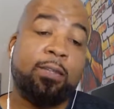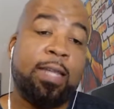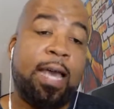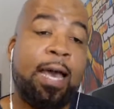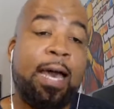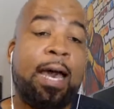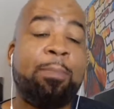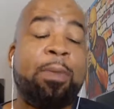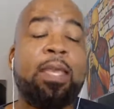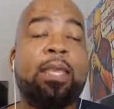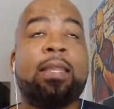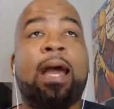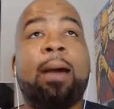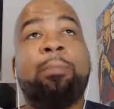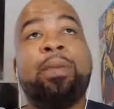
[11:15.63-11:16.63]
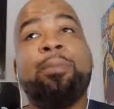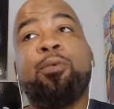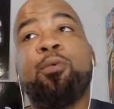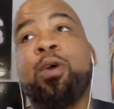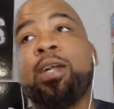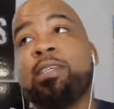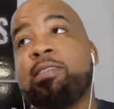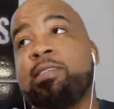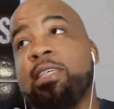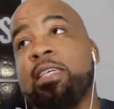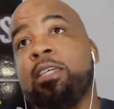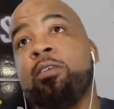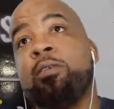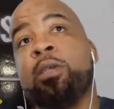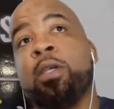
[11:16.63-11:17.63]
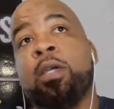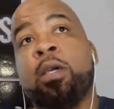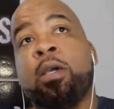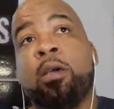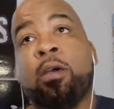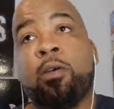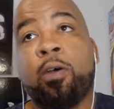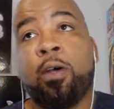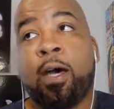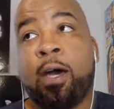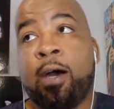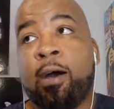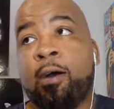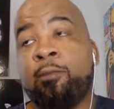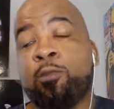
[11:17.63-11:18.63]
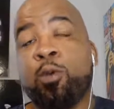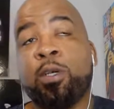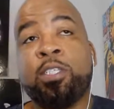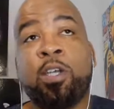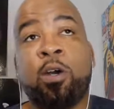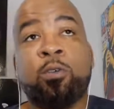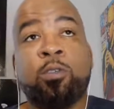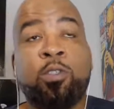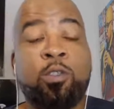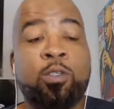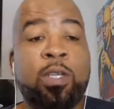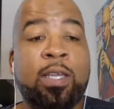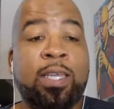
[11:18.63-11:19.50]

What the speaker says: I mean, people want to see Roy Jones Jr.